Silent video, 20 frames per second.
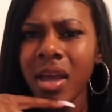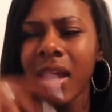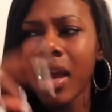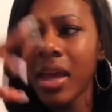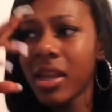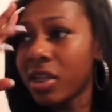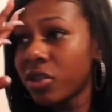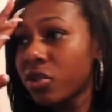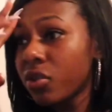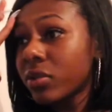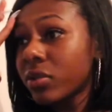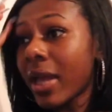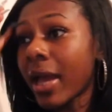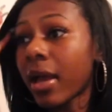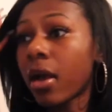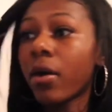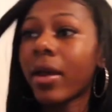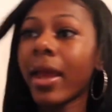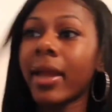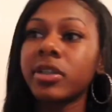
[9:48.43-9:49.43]
And then she was like,
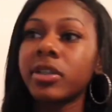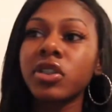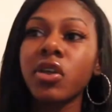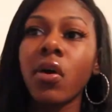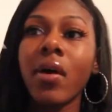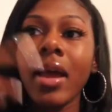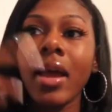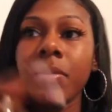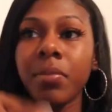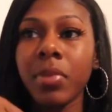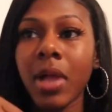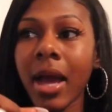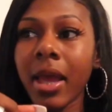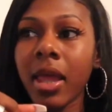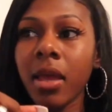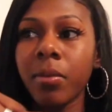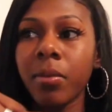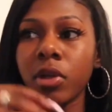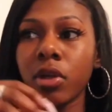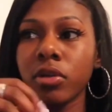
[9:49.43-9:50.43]
okay, just go ahead and block
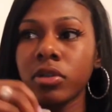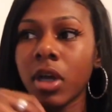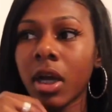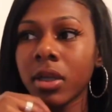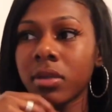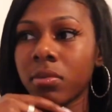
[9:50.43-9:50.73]
him and don't talk